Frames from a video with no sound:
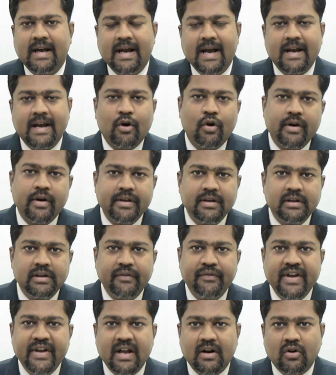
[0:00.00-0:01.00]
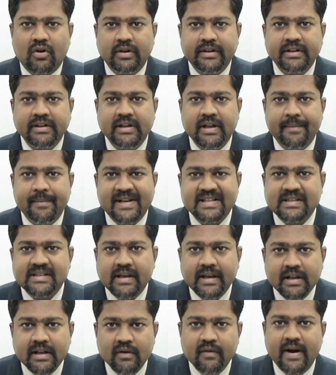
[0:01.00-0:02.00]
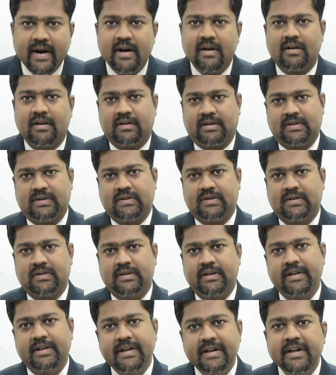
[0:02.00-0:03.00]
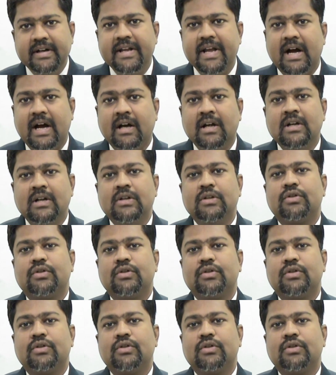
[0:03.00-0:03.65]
accordingly we are calling them as invaders in India.